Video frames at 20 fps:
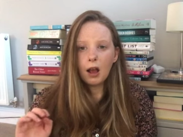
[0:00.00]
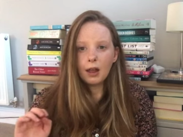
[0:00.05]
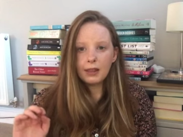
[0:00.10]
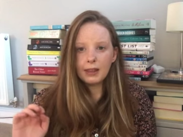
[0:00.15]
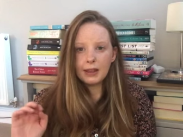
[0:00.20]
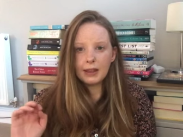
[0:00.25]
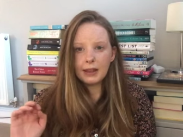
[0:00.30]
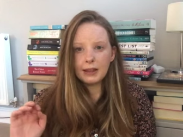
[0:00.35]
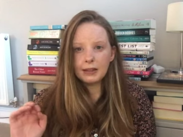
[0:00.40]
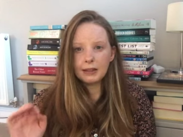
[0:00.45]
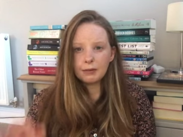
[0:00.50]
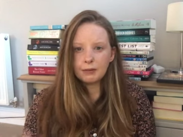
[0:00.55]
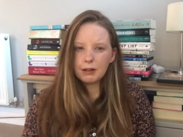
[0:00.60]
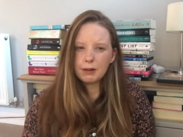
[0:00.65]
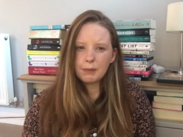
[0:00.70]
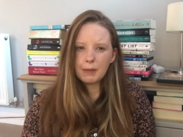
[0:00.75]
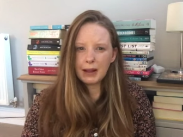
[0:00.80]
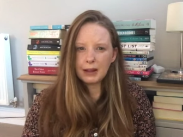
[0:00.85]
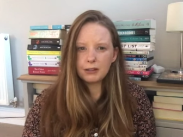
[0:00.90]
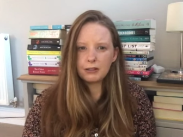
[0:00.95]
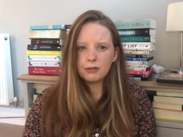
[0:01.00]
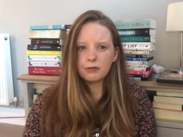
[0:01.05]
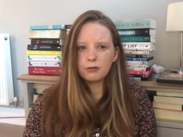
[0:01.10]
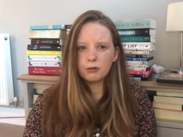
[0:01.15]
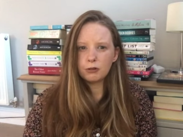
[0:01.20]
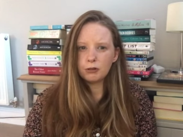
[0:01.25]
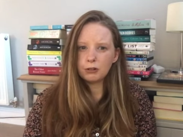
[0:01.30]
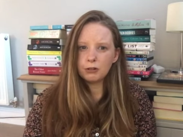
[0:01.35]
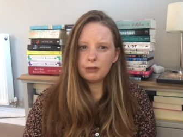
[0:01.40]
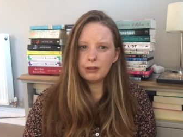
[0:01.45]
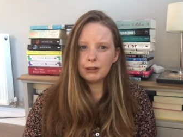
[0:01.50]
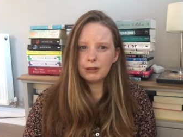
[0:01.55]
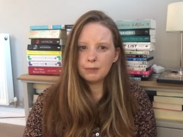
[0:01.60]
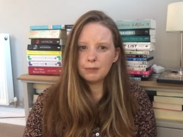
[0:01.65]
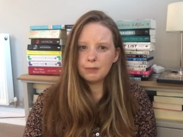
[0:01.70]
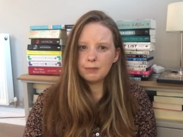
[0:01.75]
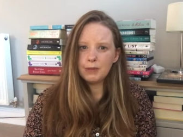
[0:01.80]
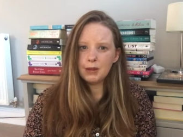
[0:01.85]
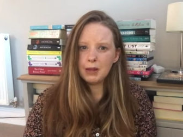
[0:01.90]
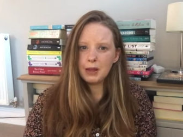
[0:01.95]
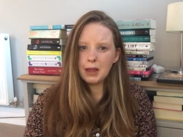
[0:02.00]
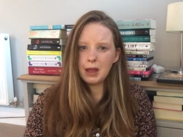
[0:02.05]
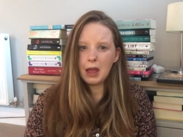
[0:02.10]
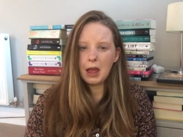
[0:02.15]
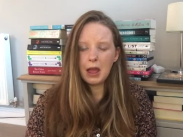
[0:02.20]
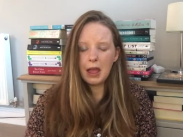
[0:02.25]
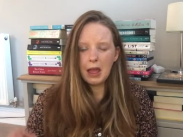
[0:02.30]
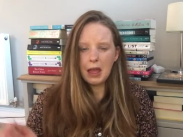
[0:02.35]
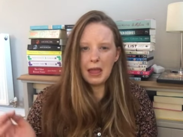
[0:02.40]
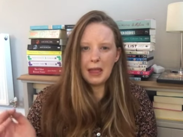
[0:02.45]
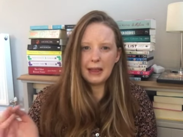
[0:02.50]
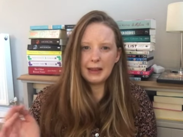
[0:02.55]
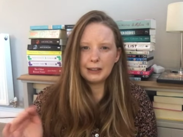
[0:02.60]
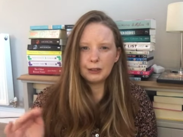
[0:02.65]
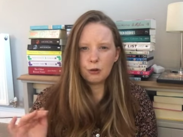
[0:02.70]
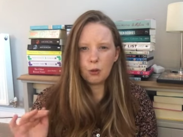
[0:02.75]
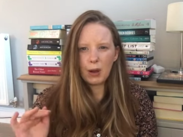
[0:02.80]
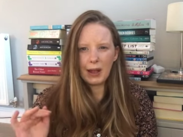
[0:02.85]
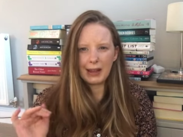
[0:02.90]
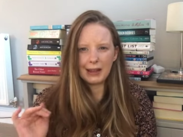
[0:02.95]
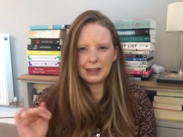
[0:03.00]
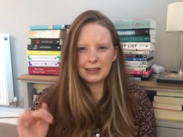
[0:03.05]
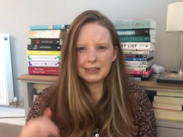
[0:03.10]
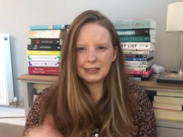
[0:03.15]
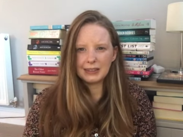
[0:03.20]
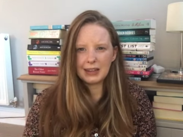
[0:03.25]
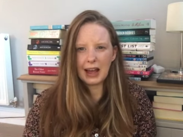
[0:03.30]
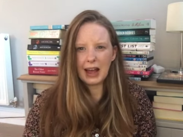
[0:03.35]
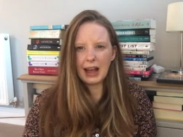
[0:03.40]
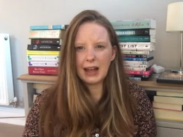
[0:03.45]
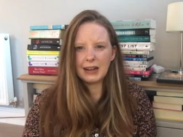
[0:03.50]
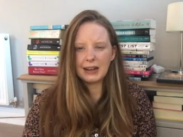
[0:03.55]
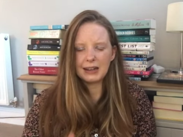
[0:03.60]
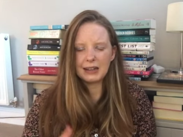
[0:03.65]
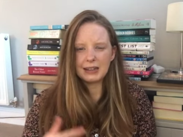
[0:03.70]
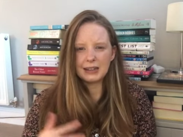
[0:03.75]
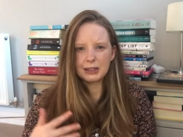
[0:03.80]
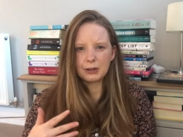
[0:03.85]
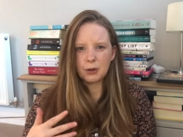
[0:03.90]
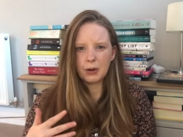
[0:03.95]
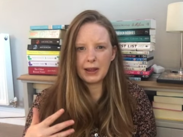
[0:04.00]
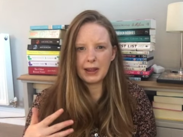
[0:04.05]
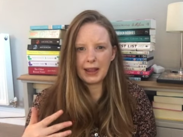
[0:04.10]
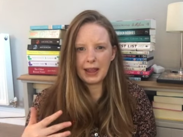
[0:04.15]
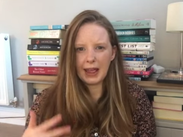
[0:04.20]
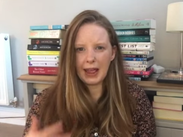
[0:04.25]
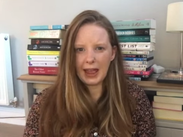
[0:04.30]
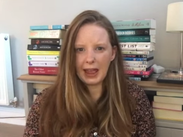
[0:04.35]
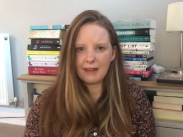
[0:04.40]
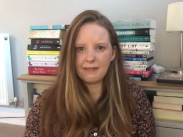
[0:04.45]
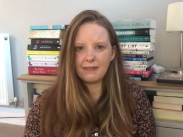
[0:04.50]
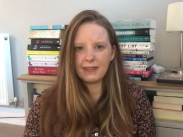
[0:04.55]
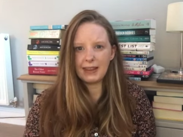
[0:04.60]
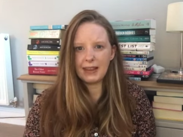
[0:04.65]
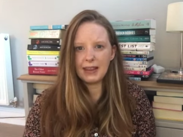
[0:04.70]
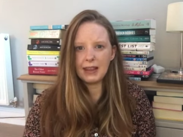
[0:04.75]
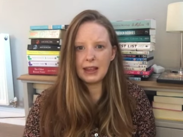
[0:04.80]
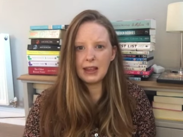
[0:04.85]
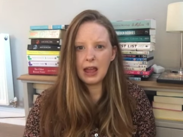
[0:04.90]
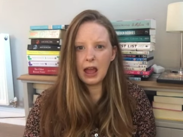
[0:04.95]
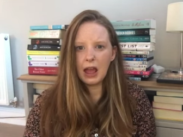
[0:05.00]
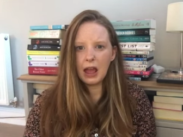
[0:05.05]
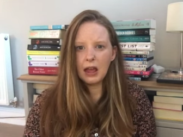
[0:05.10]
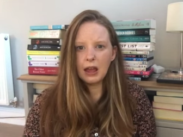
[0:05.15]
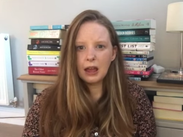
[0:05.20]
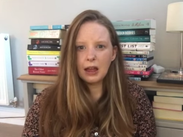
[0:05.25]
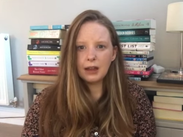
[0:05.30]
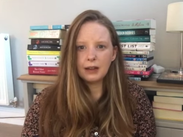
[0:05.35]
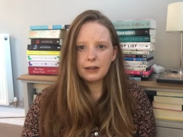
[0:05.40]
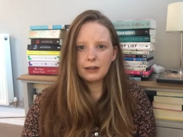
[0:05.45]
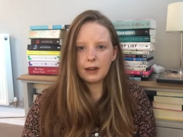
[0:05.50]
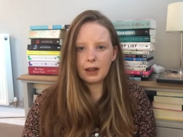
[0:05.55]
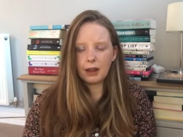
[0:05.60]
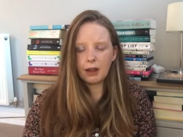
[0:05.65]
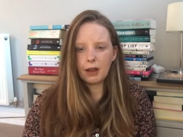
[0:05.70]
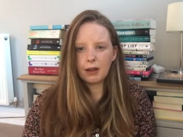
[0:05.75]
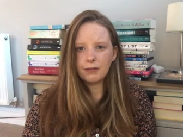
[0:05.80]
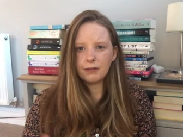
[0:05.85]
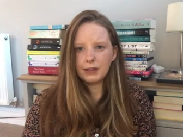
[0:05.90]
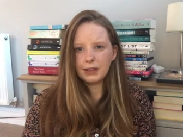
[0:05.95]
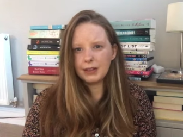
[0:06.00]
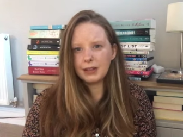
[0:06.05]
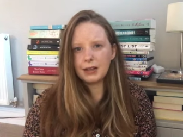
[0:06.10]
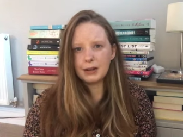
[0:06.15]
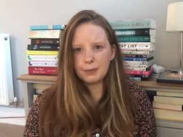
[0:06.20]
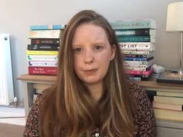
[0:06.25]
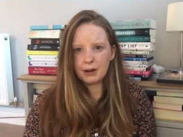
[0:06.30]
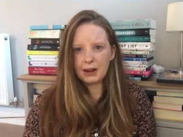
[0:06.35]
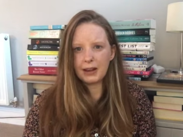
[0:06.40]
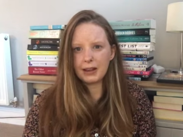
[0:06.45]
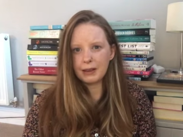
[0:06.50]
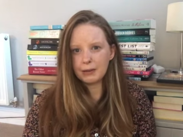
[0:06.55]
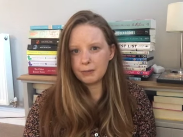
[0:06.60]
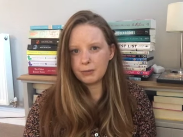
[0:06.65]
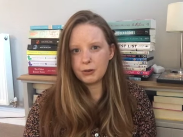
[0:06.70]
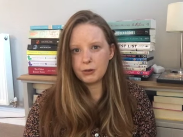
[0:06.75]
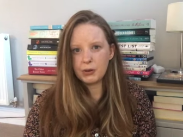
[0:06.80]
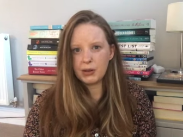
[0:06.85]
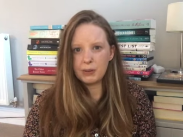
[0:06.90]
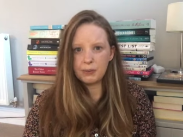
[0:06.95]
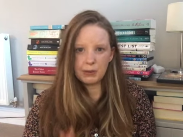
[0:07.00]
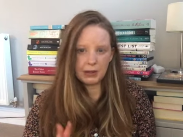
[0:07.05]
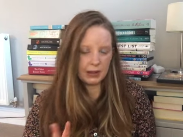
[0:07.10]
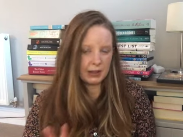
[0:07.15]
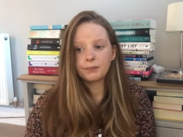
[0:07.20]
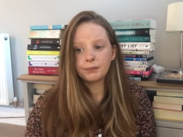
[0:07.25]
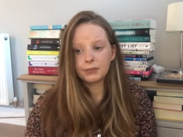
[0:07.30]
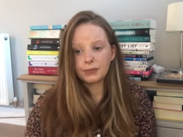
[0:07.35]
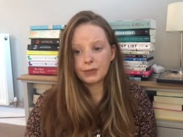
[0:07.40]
The subject matter of all of them is quite sad and it's quite heavy, so I've needed a break in between, but this